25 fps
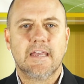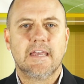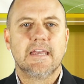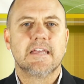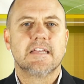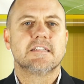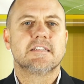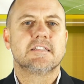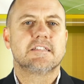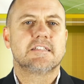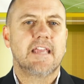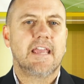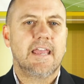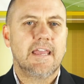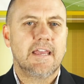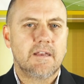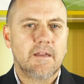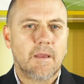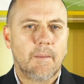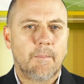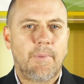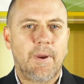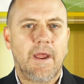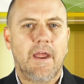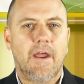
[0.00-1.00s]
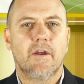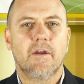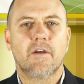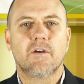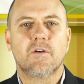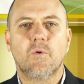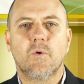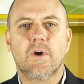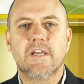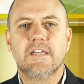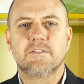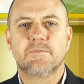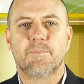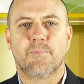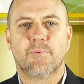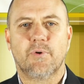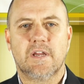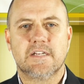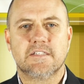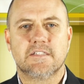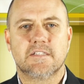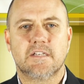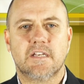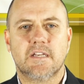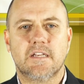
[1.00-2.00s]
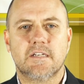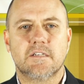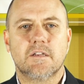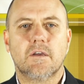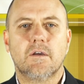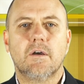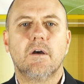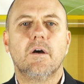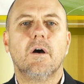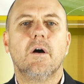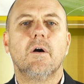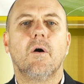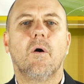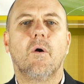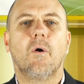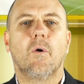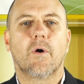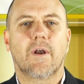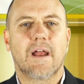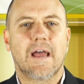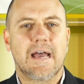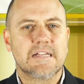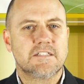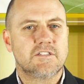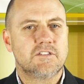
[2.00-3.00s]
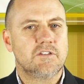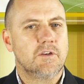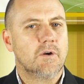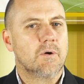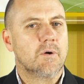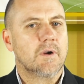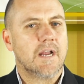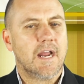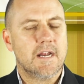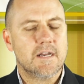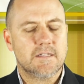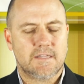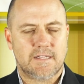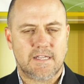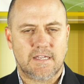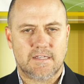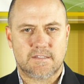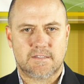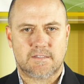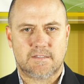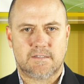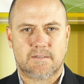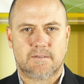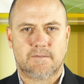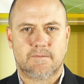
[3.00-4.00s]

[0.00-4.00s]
said Paraguay's president Horacio Cartes.